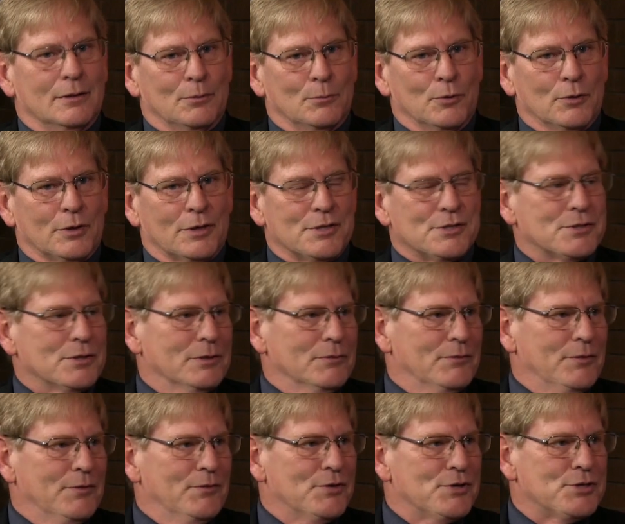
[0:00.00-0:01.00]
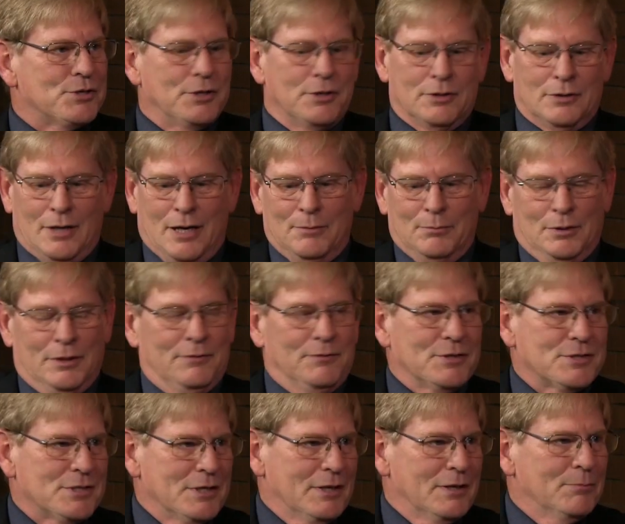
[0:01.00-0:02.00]
more conservative this year. I believe the
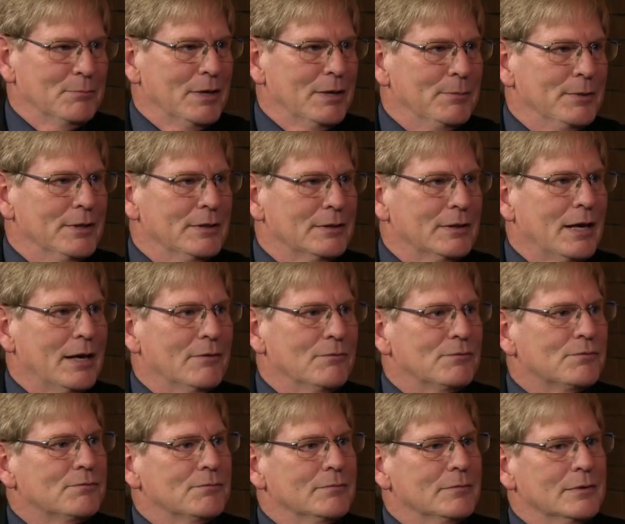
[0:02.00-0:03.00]
Senate maybe have